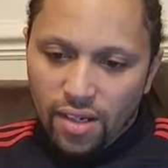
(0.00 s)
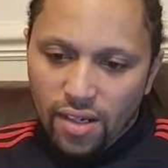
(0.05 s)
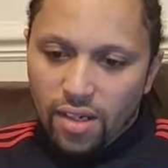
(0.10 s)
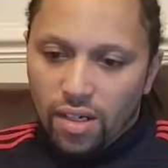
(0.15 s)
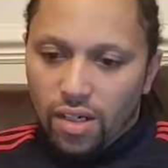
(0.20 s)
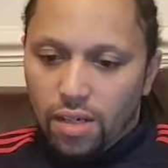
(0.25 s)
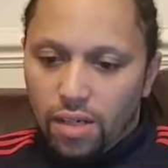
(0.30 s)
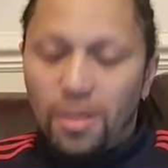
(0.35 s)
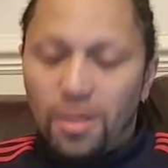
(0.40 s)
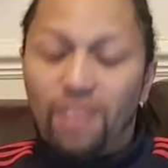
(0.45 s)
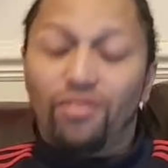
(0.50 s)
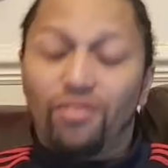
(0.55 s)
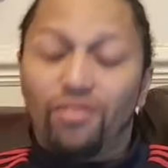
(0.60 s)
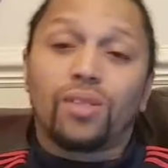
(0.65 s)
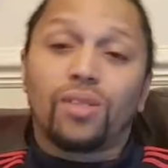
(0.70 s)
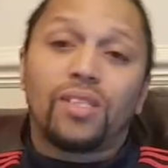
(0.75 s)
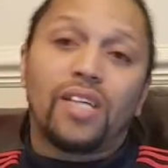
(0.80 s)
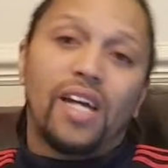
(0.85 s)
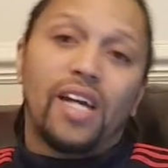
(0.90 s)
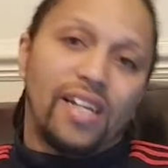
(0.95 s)
Everyone
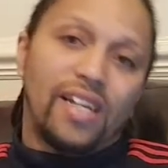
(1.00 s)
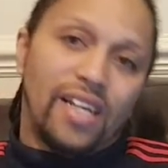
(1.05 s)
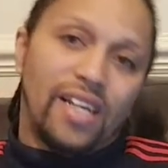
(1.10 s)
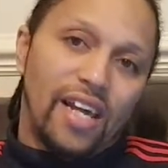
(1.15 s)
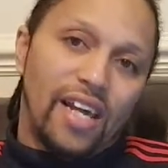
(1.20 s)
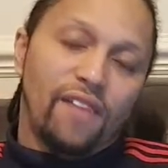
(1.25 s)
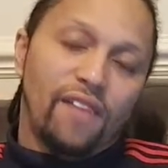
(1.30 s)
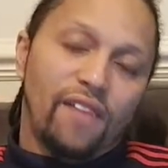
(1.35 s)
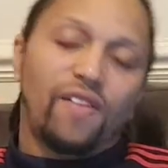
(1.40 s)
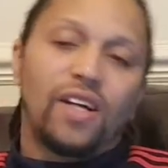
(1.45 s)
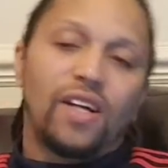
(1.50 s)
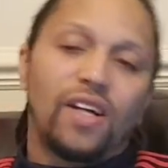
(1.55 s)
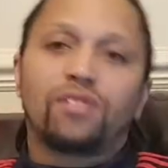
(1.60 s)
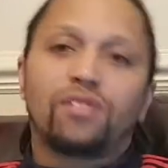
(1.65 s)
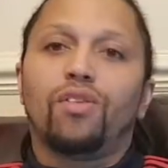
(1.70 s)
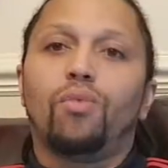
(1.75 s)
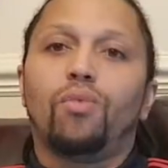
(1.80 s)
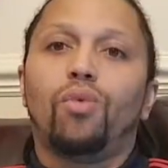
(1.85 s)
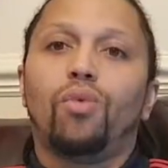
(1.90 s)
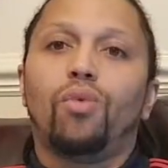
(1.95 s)
take care. Thanks
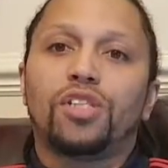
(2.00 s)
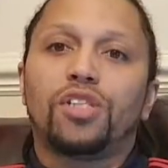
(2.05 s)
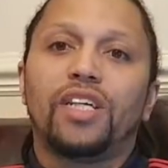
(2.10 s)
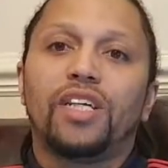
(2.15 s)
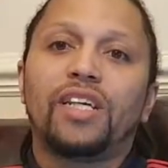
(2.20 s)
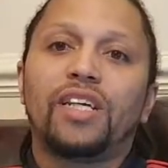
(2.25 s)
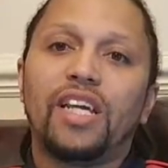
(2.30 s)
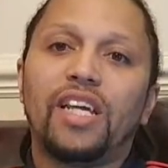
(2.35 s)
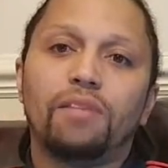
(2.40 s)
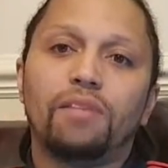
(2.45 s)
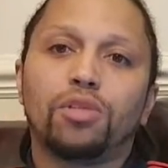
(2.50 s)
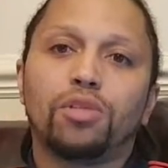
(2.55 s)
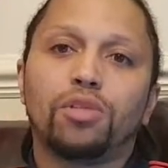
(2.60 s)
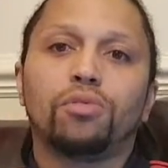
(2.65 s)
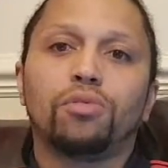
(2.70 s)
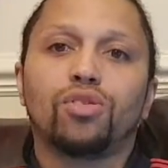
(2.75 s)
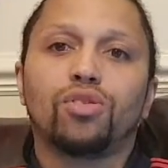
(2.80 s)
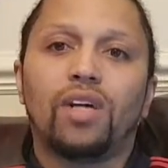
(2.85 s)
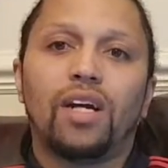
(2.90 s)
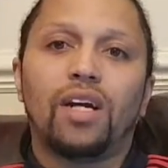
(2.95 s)
for watching. Keep
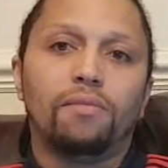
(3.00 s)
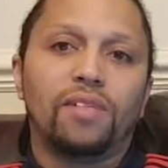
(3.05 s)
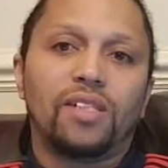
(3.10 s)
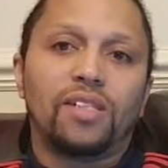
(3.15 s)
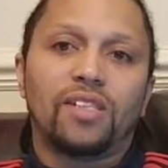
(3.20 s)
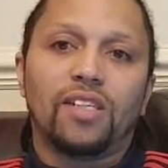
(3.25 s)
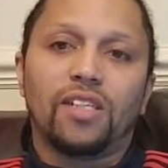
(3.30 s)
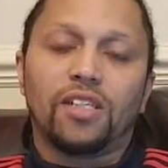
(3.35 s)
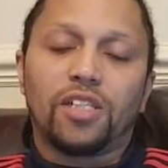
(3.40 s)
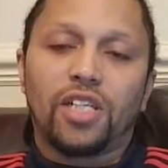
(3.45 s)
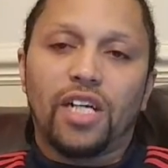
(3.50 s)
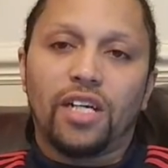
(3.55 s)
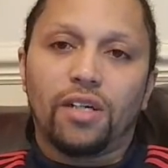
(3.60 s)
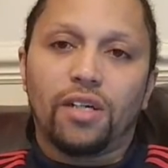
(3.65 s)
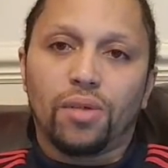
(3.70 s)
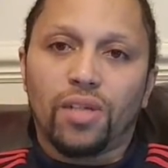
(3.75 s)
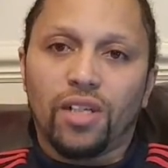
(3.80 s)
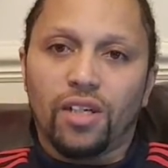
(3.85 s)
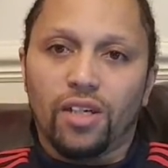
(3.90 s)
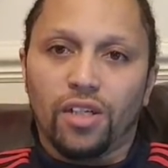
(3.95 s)
subscribing to the channel,
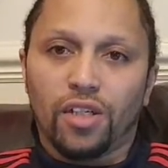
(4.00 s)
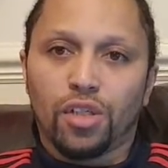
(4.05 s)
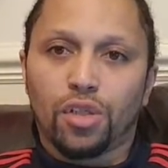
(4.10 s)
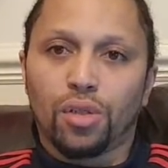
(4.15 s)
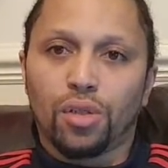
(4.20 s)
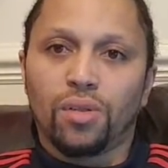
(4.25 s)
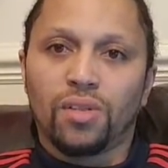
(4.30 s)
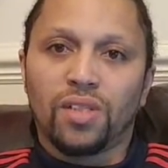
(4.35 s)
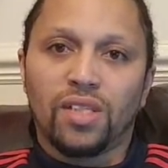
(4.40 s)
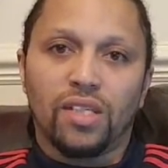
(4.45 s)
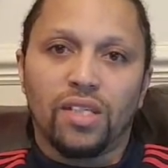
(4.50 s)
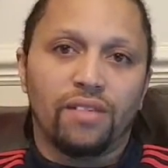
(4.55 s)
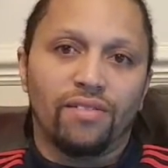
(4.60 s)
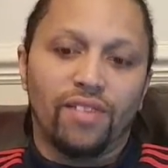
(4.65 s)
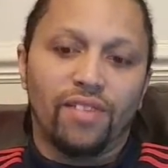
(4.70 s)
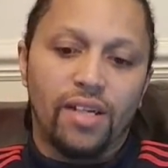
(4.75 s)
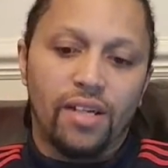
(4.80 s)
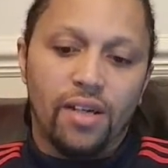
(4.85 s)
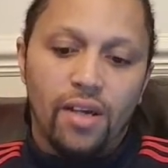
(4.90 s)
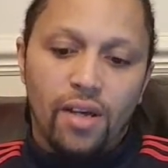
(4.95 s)
Curtis Shaw
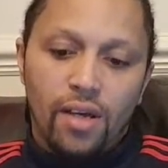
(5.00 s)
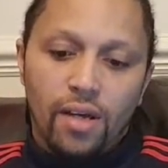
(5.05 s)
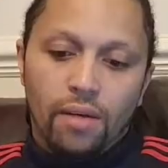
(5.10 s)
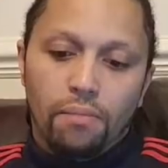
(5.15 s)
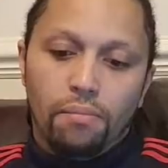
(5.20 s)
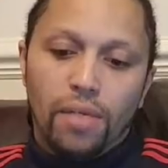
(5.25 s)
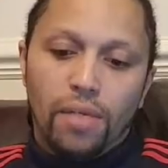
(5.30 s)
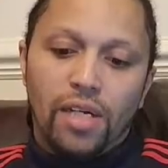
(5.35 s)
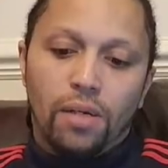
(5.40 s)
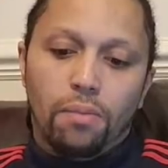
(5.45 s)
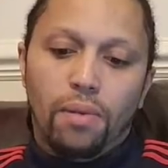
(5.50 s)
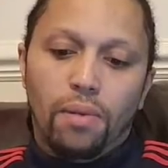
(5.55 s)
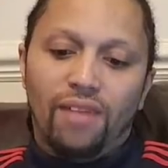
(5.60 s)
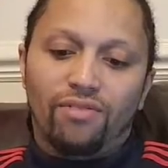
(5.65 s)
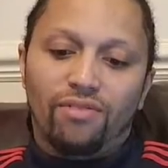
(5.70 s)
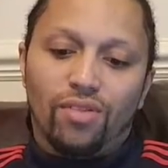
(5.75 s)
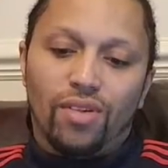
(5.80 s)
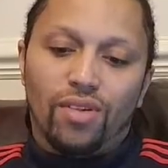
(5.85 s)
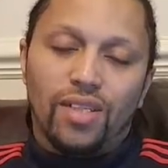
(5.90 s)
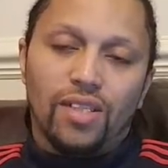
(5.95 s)
TV. Big up
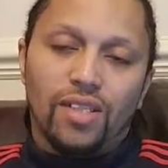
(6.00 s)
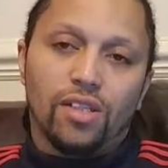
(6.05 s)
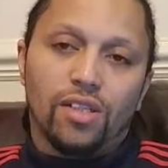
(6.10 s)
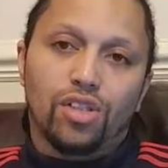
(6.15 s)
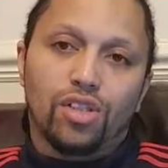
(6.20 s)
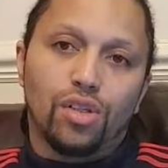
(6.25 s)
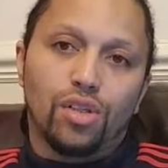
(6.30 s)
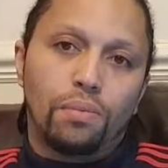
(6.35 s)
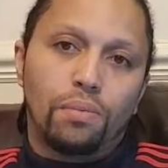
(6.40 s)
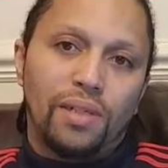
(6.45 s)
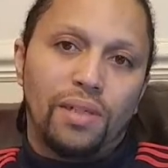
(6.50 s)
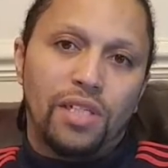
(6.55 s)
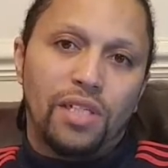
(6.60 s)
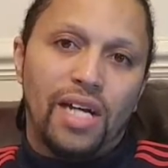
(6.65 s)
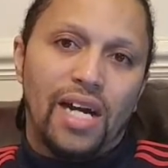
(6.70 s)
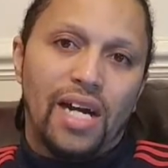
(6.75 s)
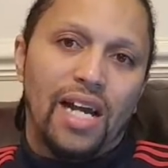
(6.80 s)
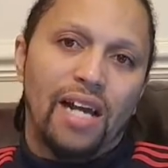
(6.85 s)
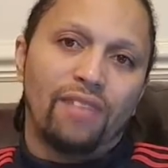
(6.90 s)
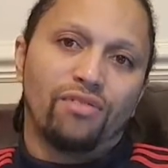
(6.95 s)
everyone in the super
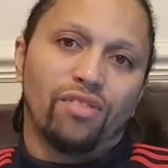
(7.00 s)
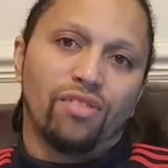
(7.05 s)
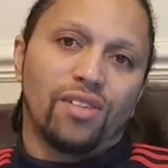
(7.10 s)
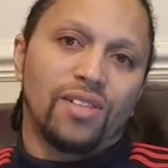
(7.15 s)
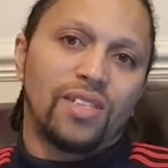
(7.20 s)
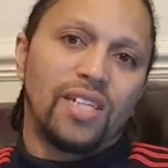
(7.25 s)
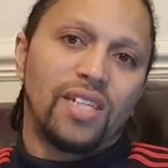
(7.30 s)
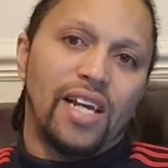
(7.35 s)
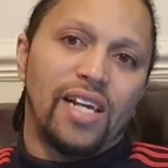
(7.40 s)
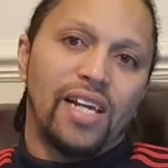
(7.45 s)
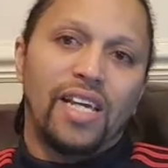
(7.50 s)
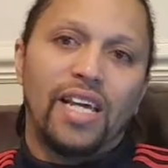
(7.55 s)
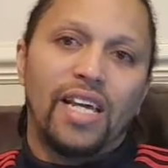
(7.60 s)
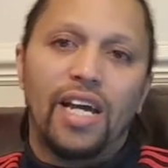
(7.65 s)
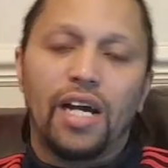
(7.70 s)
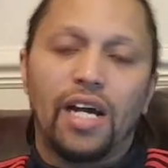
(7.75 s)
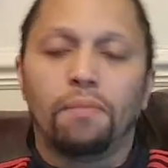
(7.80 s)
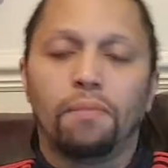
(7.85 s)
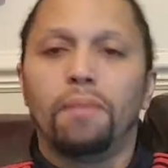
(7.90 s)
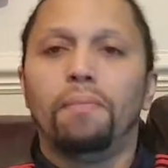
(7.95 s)
chat. Everyone take
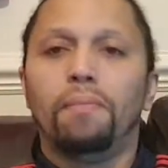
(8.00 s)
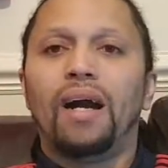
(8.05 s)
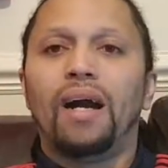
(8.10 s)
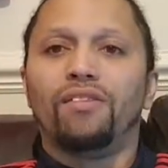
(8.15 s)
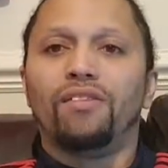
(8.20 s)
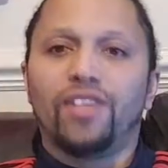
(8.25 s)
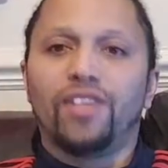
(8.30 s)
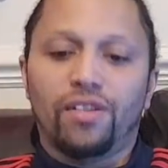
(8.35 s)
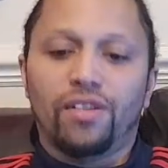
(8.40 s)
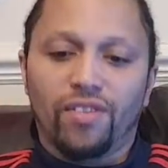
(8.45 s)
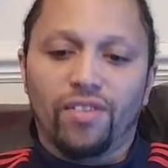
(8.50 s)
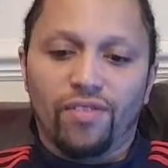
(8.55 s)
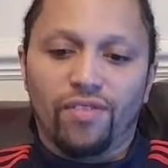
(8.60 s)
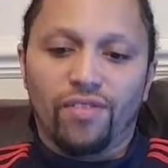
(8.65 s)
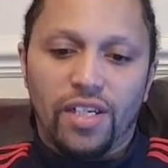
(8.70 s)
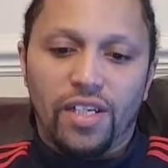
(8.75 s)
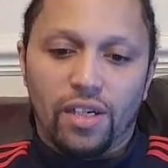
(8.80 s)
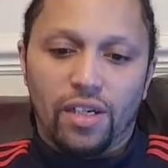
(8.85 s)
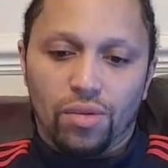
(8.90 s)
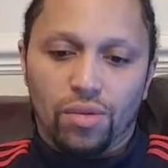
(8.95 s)
care. I'll be back with another
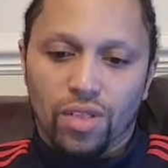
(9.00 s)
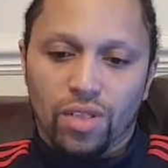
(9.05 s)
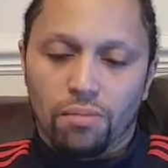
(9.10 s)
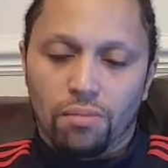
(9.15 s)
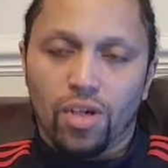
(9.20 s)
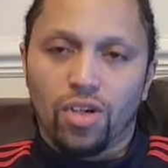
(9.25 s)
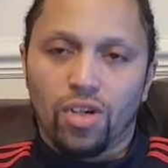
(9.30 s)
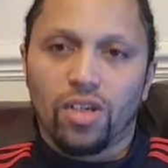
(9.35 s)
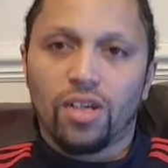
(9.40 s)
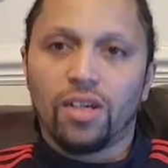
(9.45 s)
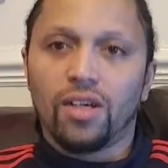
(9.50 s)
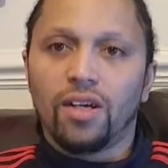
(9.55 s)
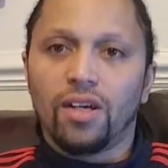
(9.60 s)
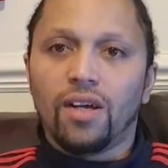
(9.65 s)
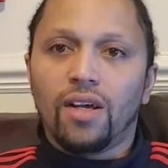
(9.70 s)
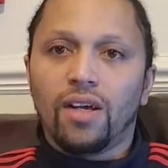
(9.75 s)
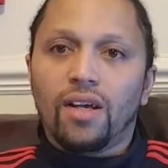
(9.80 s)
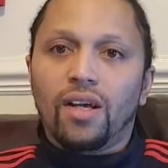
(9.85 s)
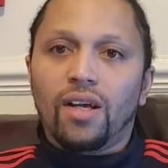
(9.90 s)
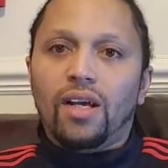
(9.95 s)
video tomorrow.
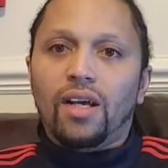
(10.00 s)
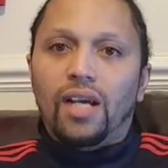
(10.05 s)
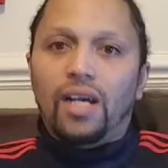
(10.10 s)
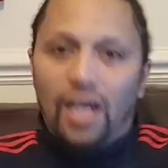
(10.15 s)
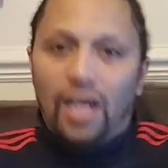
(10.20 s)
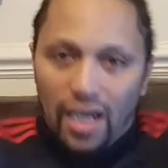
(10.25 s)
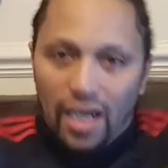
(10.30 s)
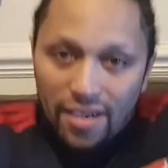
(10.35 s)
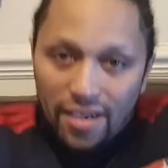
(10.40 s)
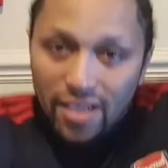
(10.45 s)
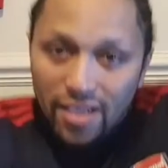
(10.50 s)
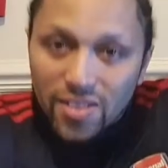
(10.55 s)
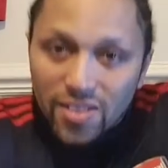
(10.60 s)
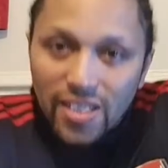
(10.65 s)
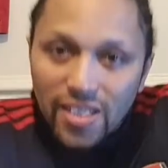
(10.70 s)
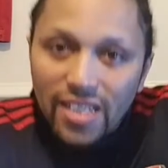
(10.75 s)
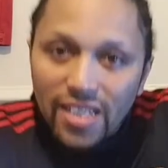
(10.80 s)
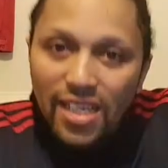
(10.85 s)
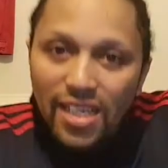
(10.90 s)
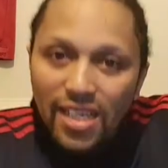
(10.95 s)
And I'll
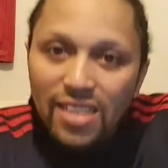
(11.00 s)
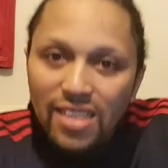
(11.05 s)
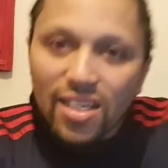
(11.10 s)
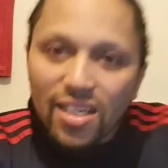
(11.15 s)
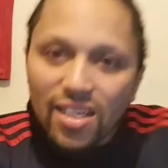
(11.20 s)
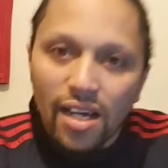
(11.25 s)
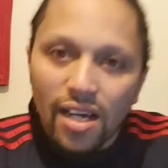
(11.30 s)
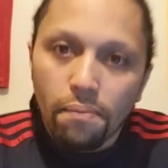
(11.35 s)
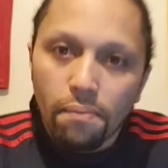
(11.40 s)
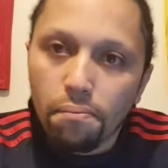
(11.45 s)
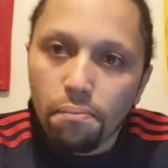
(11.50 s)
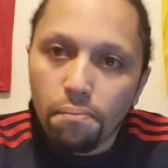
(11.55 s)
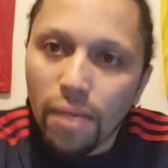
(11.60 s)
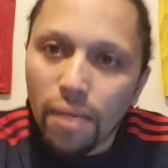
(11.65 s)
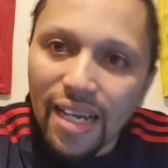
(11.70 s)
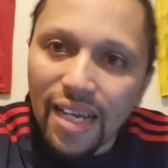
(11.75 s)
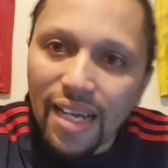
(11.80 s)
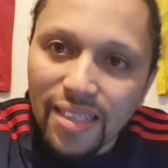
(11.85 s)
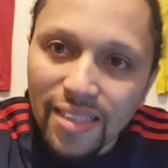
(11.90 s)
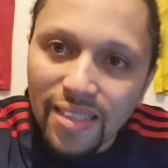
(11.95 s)
see you next time.
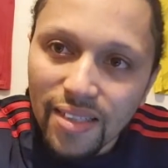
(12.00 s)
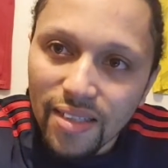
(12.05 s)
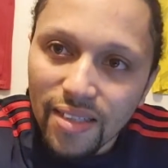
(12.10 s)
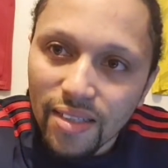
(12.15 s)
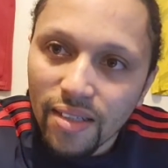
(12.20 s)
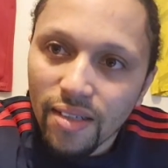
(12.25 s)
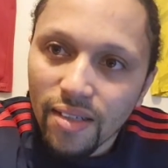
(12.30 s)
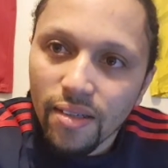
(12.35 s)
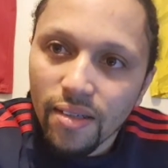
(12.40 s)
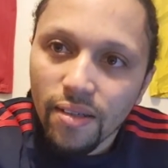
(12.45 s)
Bless.